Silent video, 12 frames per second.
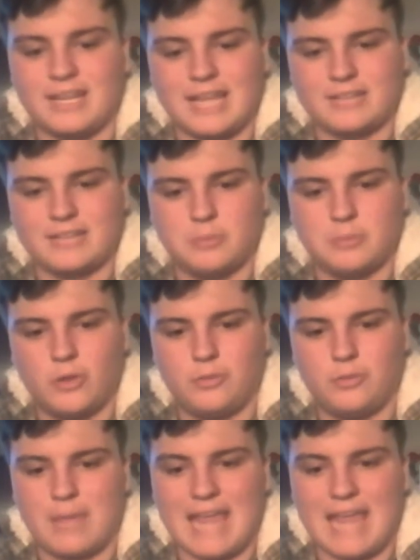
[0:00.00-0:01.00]

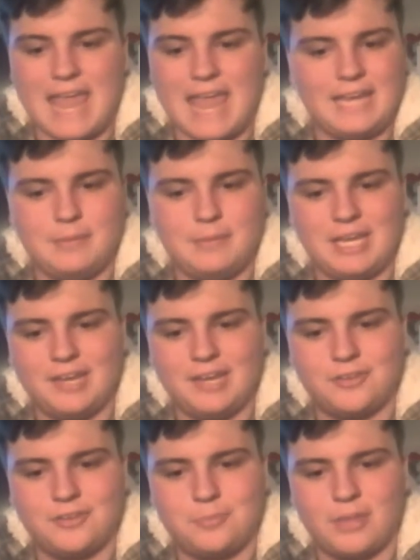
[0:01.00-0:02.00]
collectibles by any
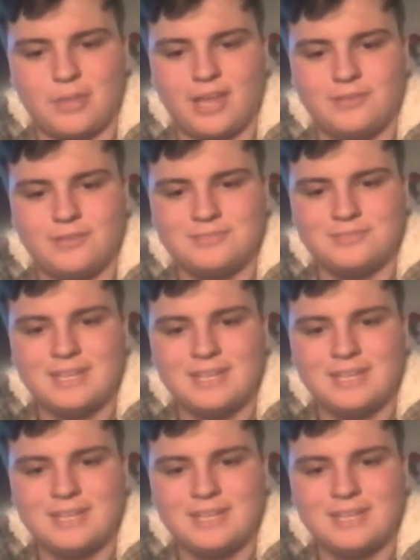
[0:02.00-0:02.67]
means, but